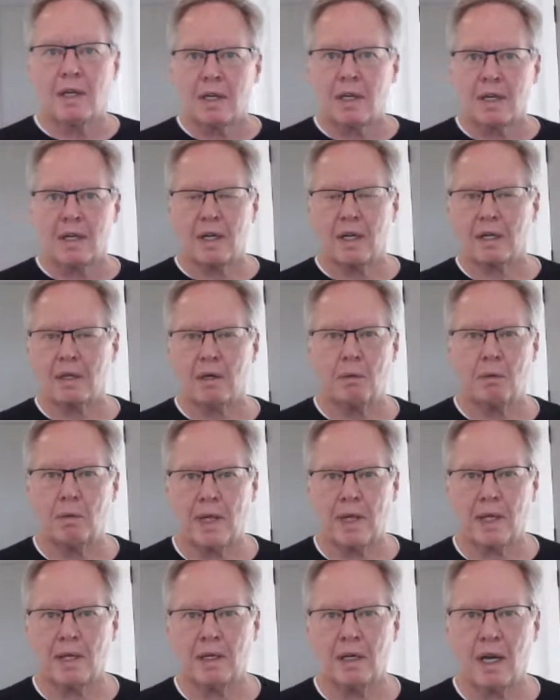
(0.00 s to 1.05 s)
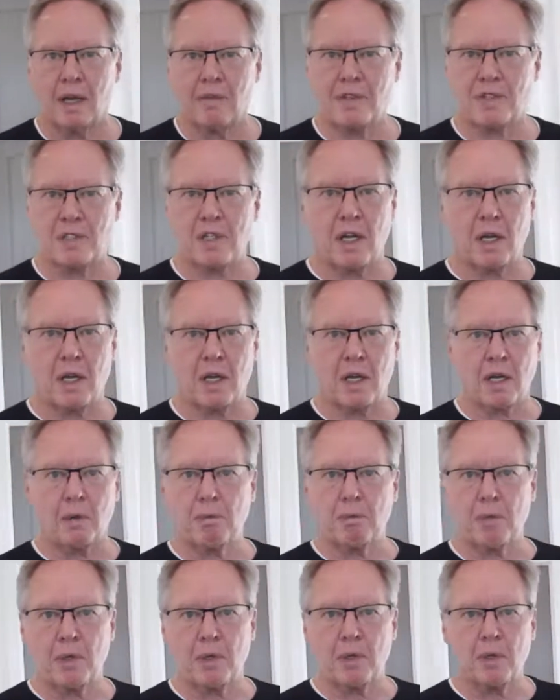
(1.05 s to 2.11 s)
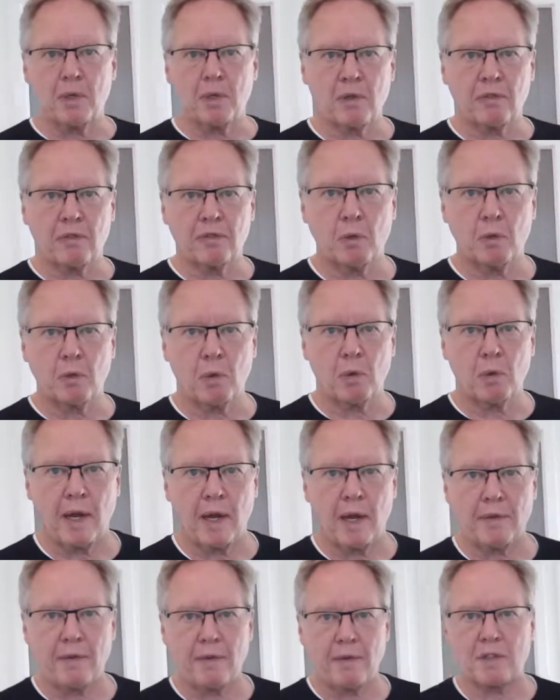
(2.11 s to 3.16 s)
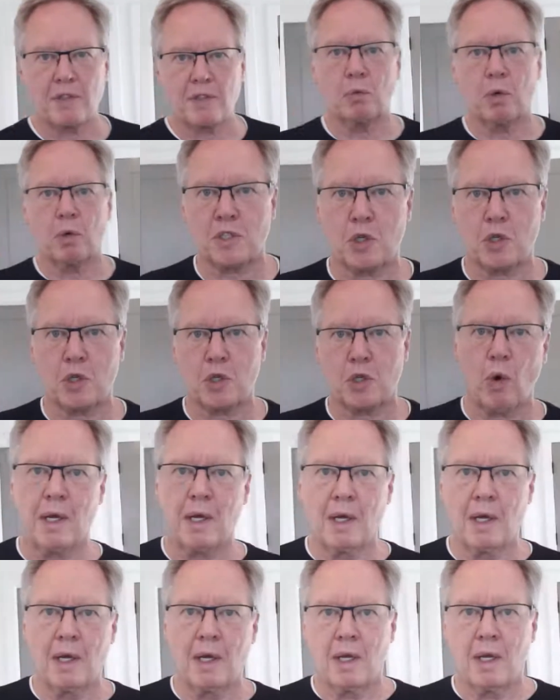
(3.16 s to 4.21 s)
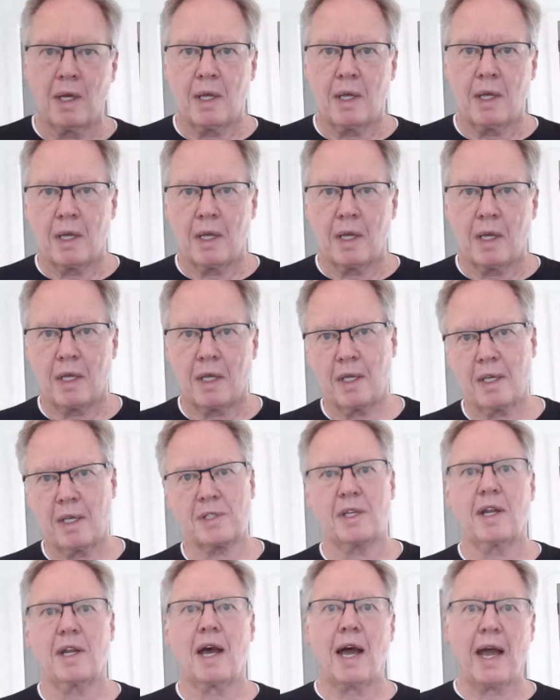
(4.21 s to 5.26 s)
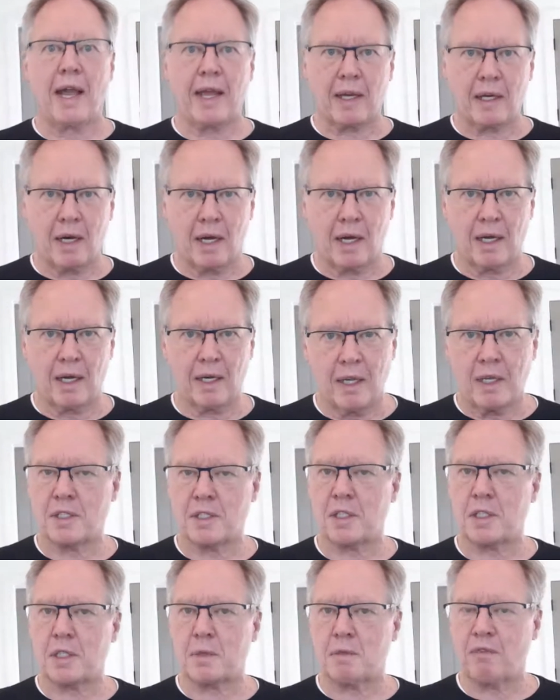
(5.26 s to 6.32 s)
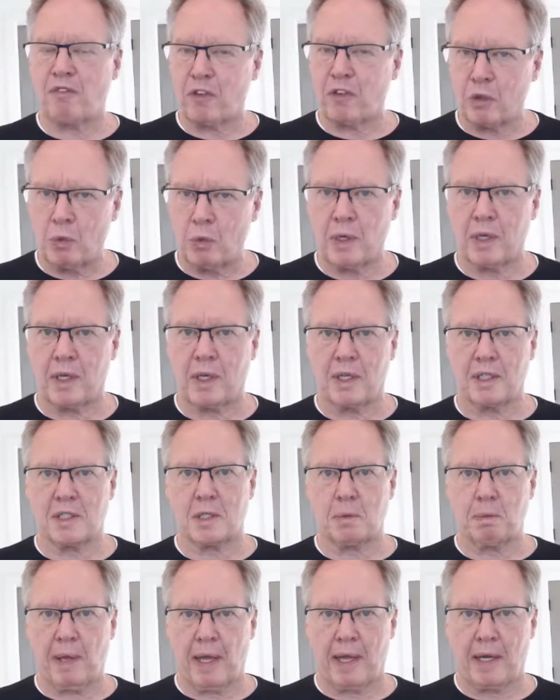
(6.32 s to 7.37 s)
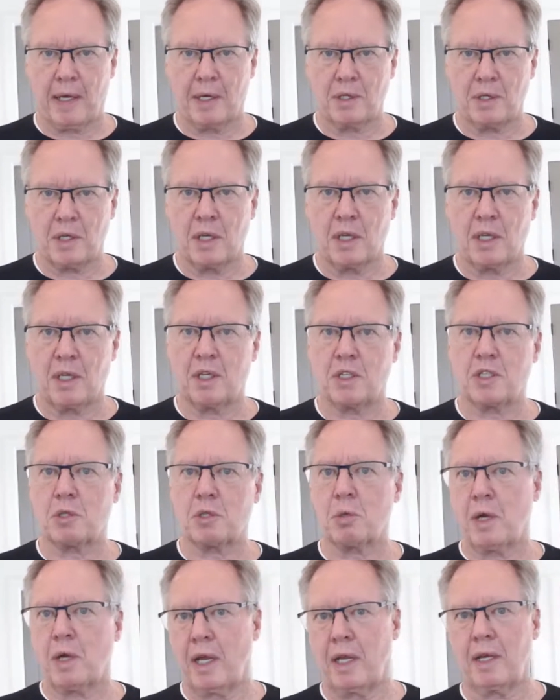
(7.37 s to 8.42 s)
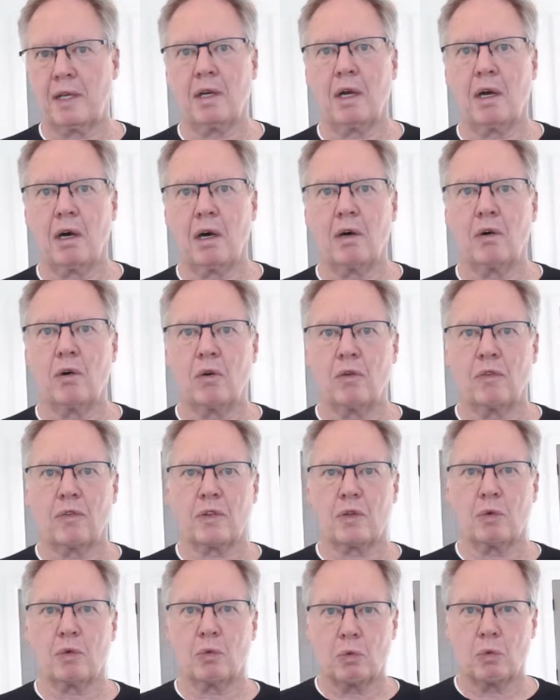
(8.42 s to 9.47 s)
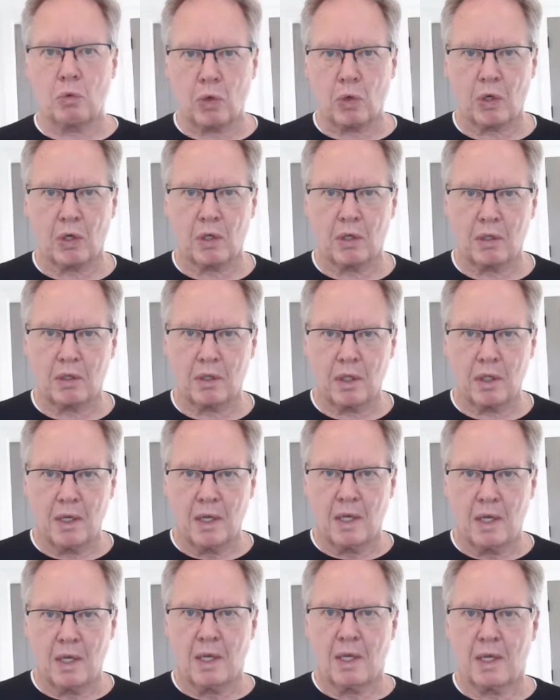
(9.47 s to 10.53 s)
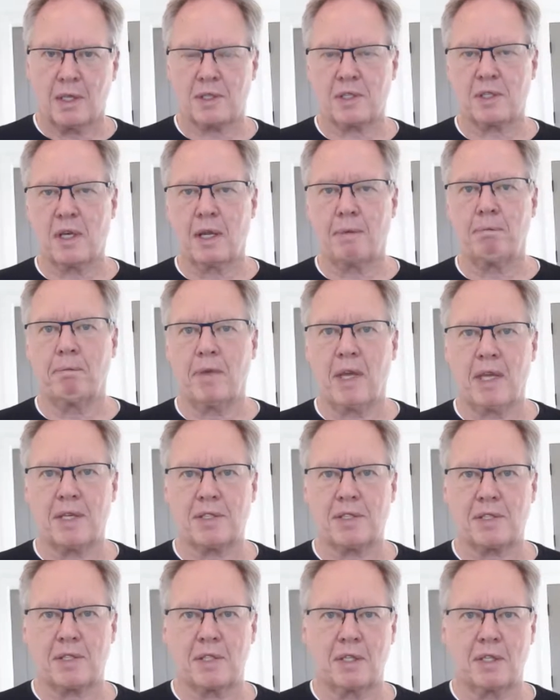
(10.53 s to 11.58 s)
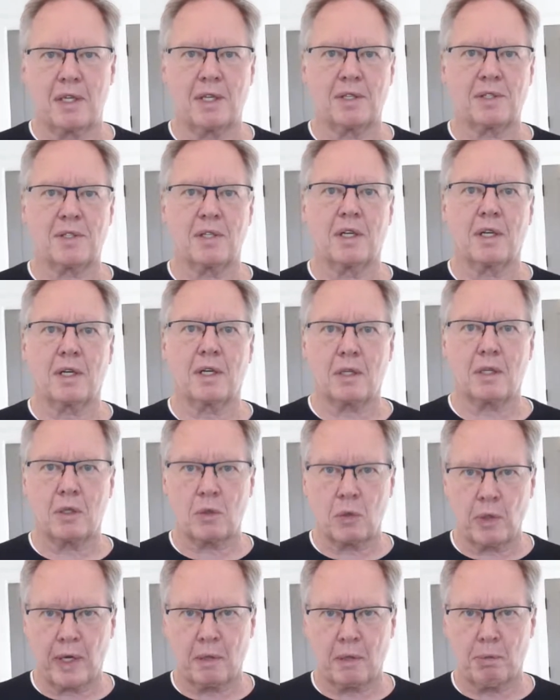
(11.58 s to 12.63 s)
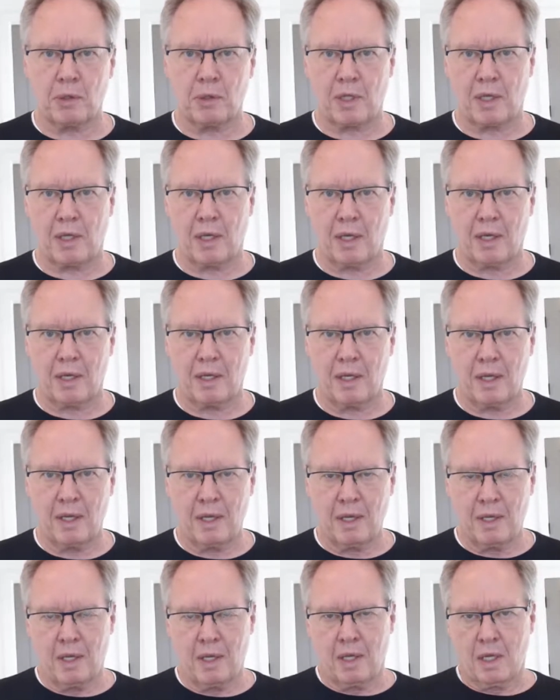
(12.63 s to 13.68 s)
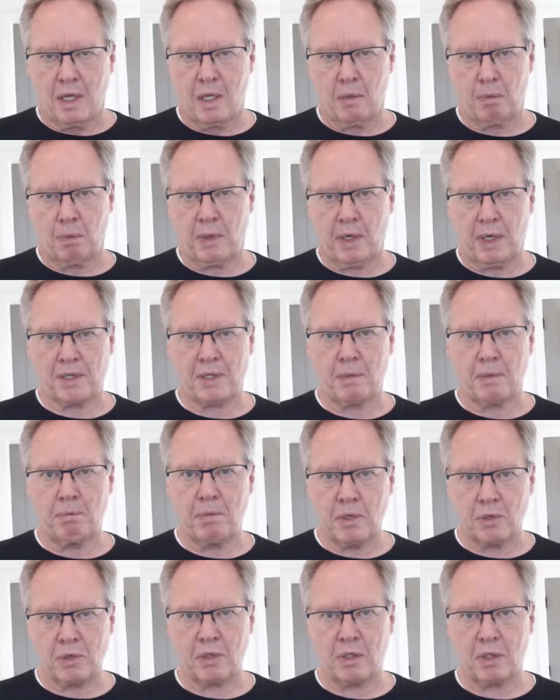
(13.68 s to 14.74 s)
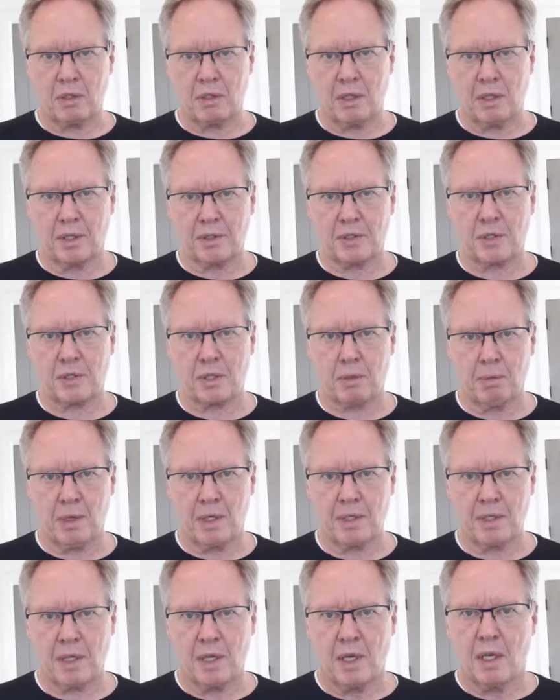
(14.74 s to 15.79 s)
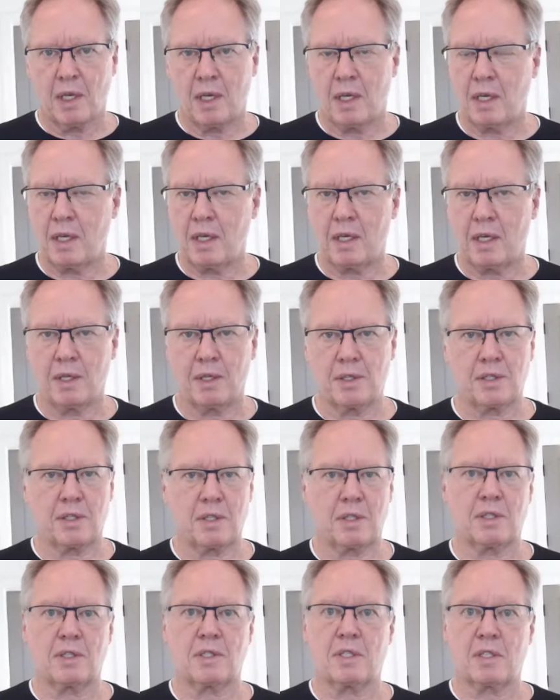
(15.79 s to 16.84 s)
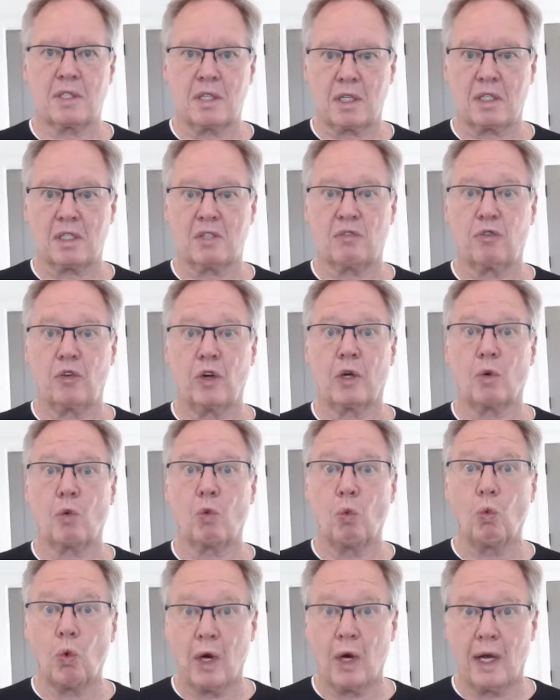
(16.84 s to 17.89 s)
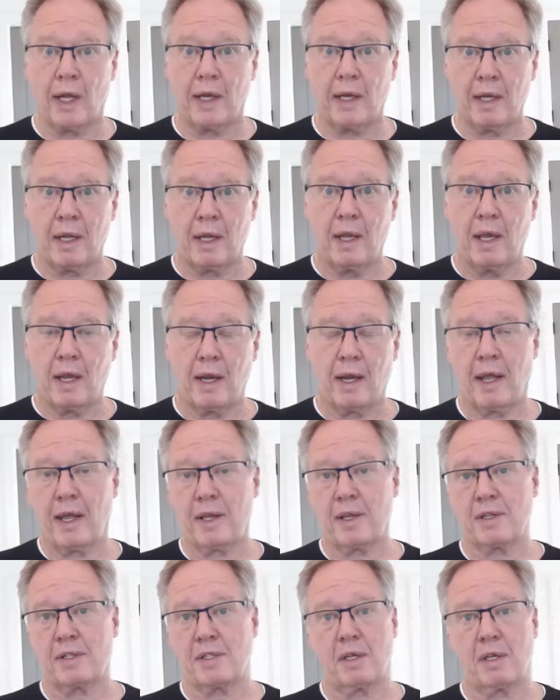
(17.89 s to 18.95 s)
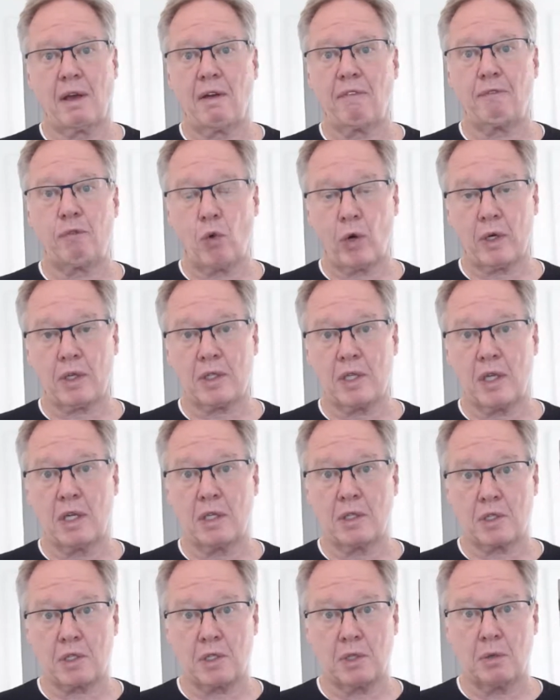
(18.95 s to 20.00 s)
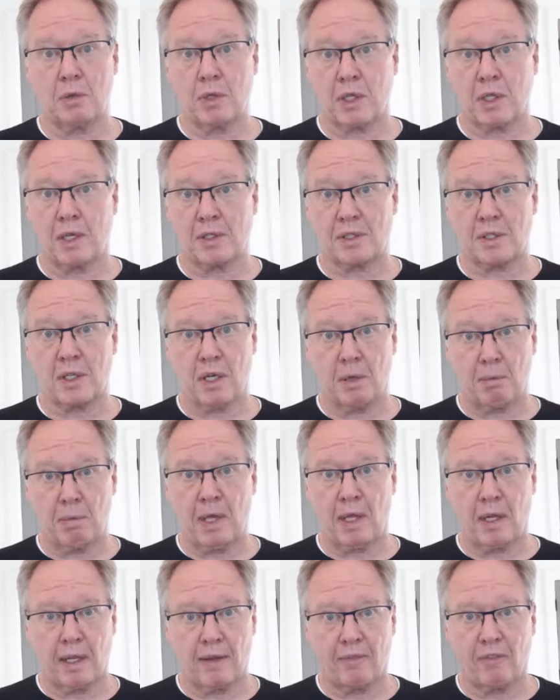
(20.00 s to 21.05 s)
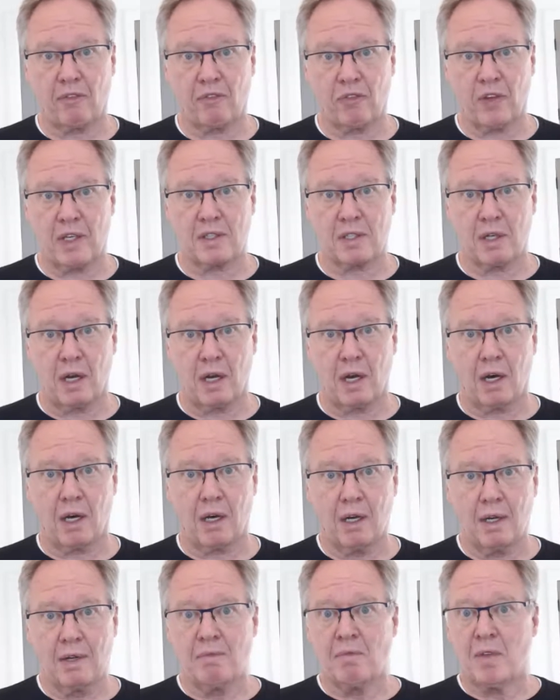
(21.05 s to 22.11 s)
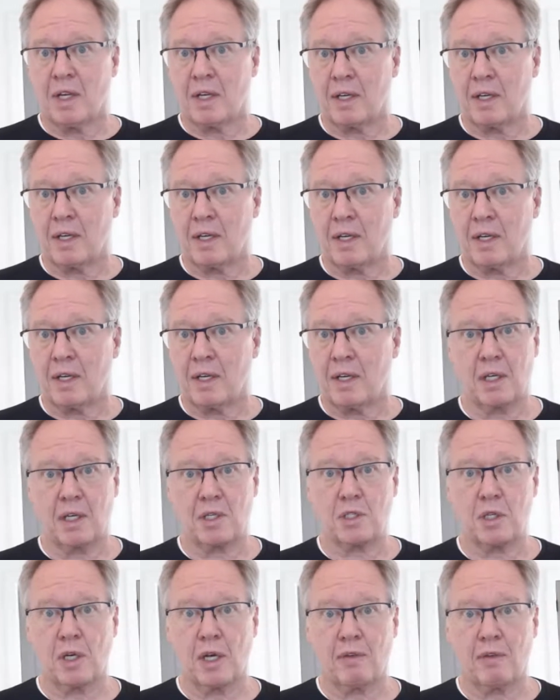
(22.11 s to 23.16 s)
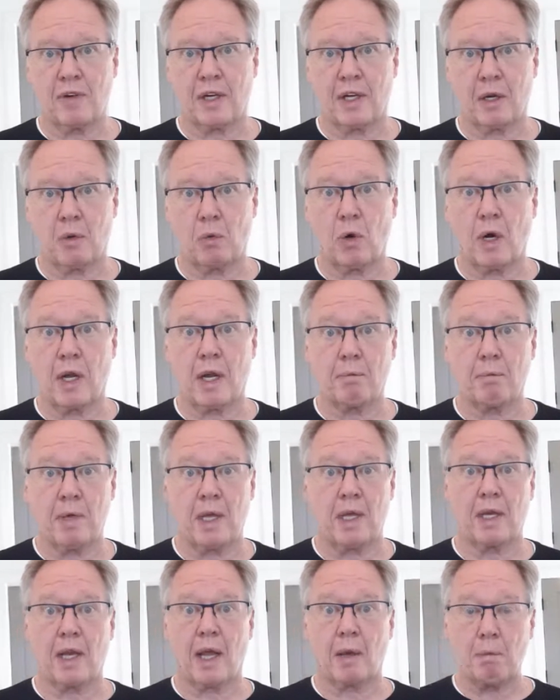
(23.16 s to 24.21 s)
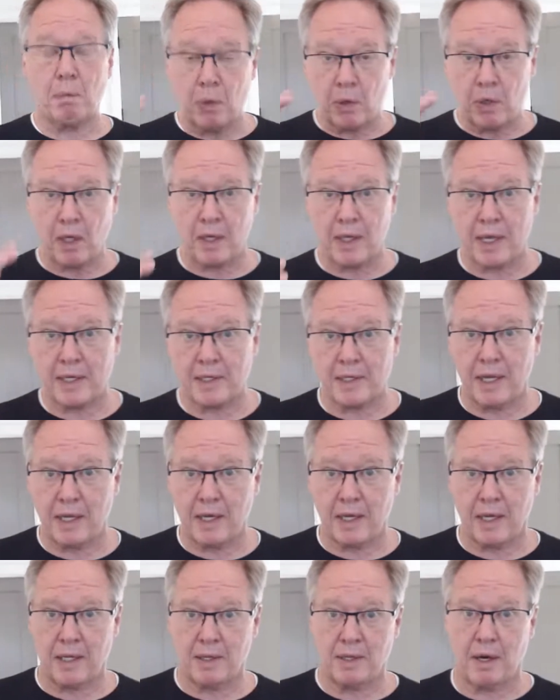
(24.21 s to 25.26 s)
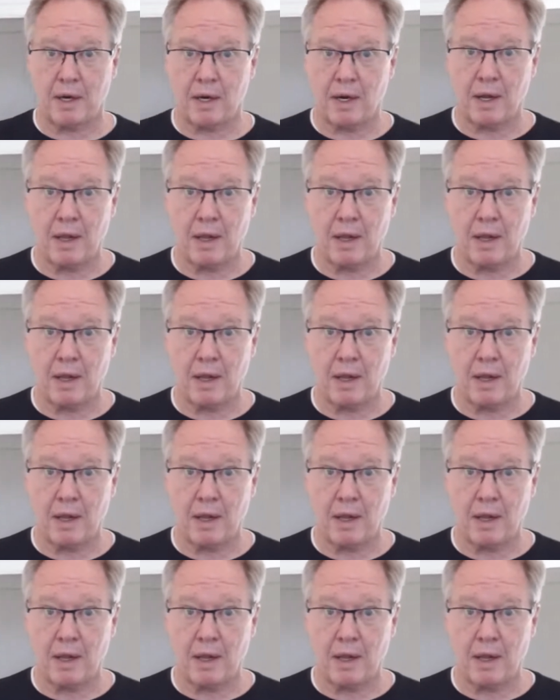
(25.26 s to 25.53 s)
And I go, man, I just got a beautiful wife. She works at Schwab. He is an icon. He's fluent in Spanish. He's trained all over the world. His son Mason is an incredible kid. He plays a musical instrument. He is 6'1" and has a 14 shoe. The kid's going to be 11 feet tall. Nicest kid you're ever going to want to meet. And I put all that data in there.